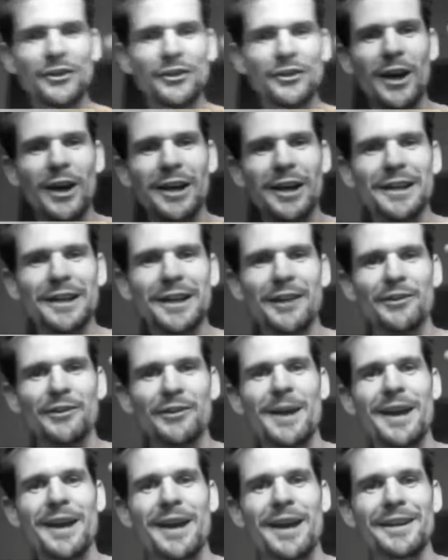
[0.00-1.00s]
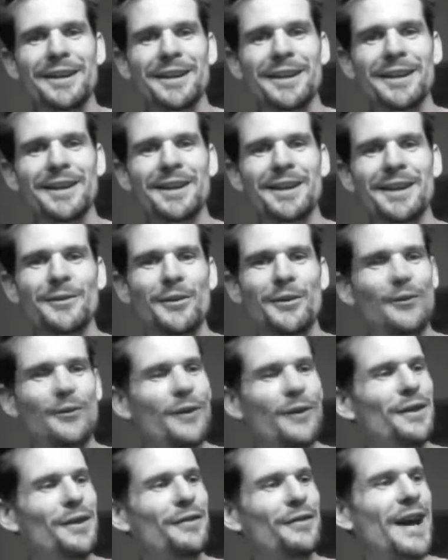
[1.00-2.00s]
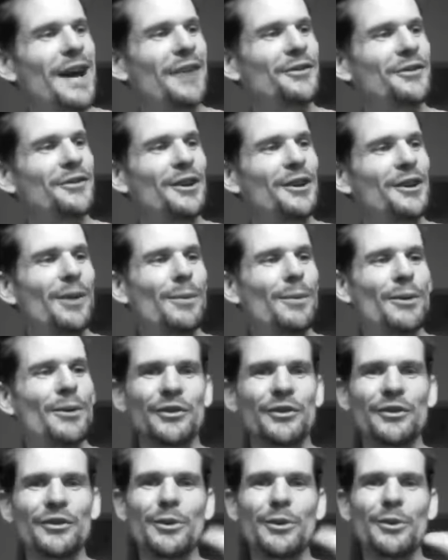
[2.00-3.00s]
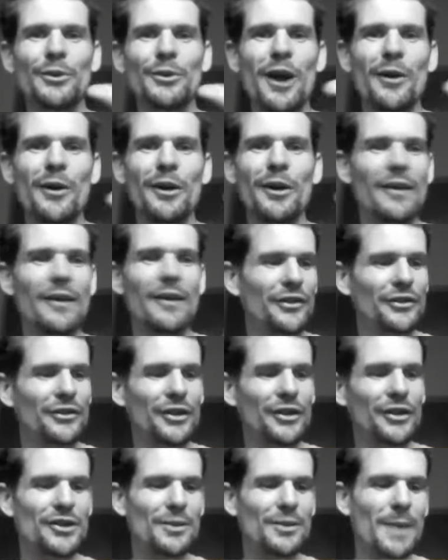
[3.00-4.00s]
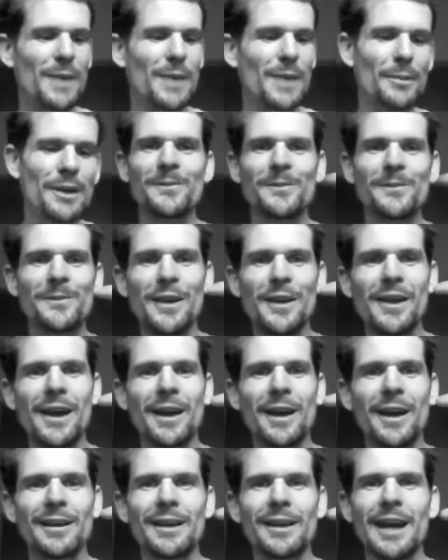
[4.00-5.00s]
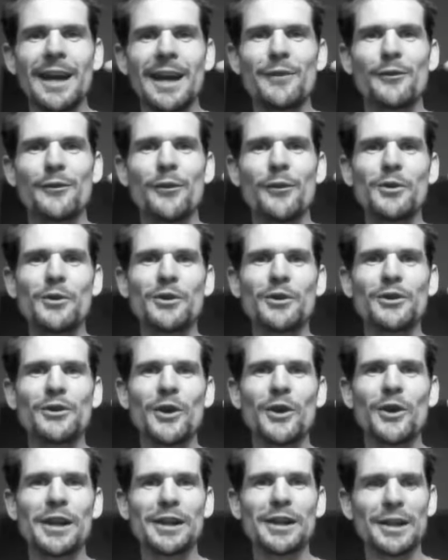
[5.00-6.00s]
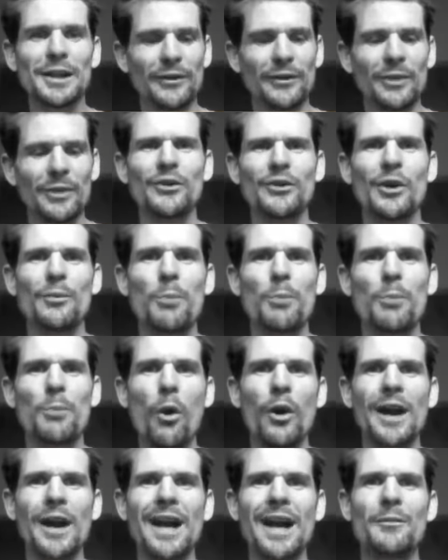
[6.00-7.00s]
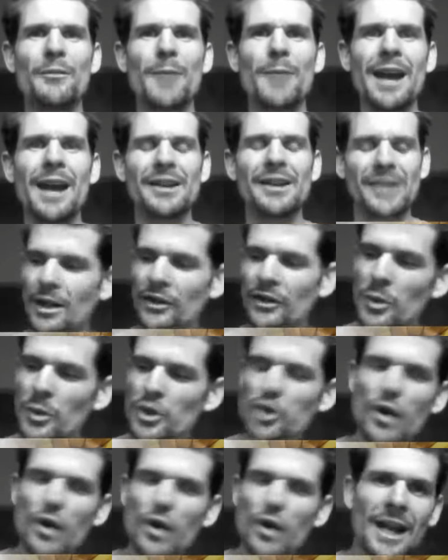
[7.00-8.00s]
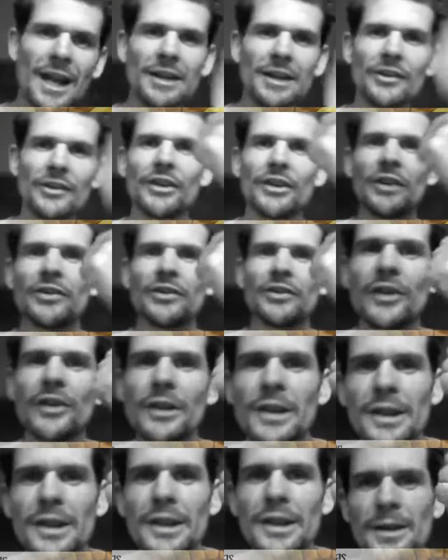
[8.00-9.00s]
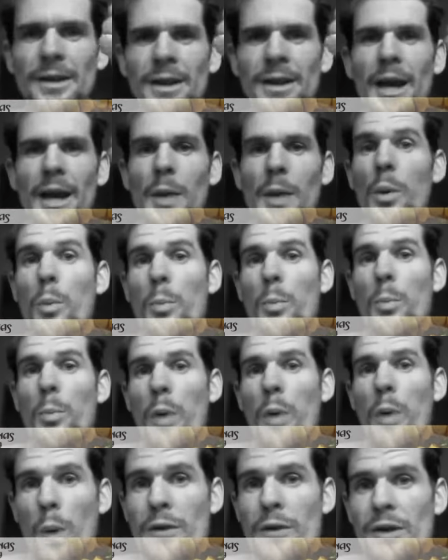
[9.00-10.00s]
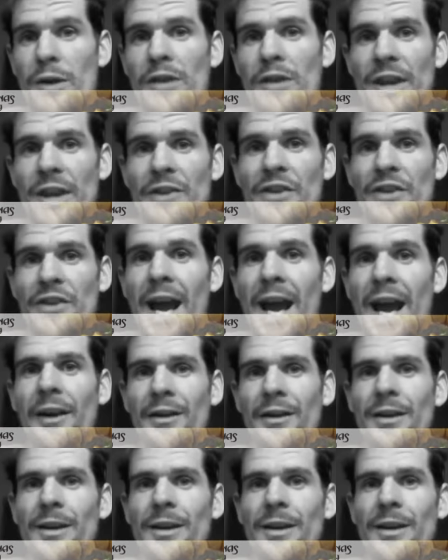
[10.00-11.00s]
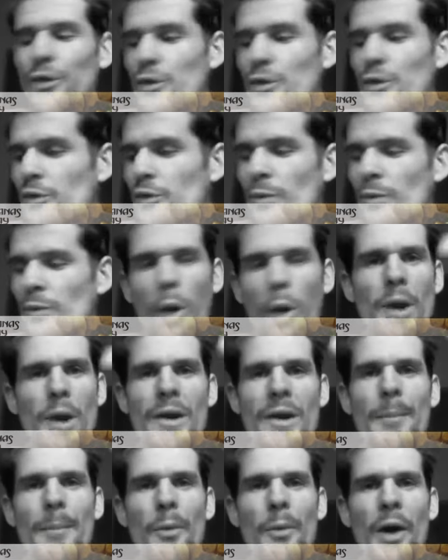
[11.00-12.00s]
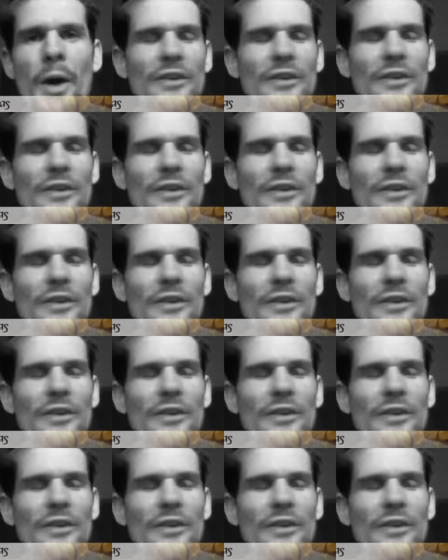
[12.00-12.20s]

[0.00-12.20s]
cycling gloves, man. 50,000 kilometers and still going. I've stitched them up even. Look at that. Can't even afford new cycling gloves. I'm so poor, I can't even pay attention. We're training consistently by wearing things out. So just, I wear out bike